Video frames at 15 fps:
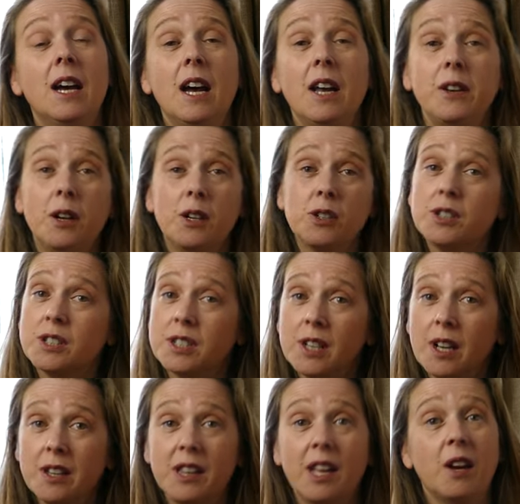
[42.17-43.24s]
And not just
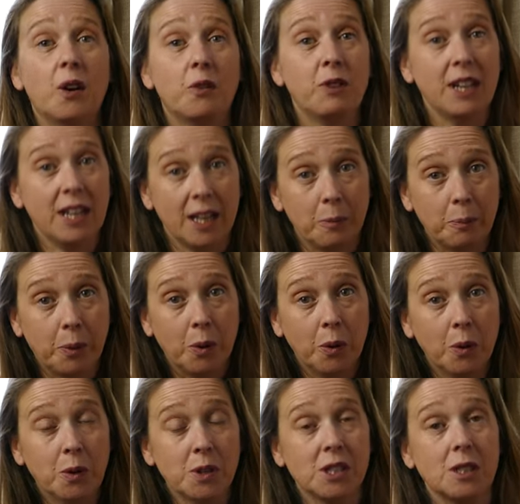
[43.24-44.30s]
they are really
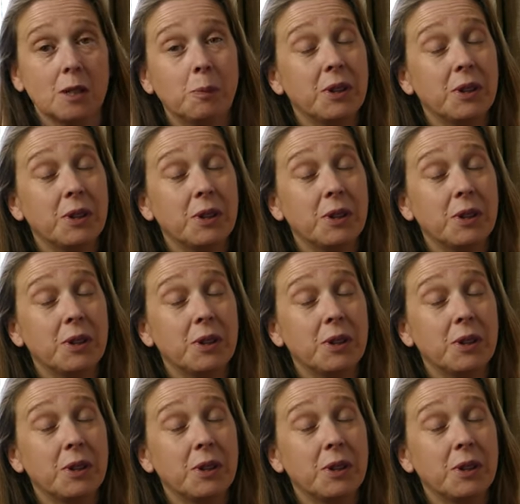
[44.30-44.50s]
important,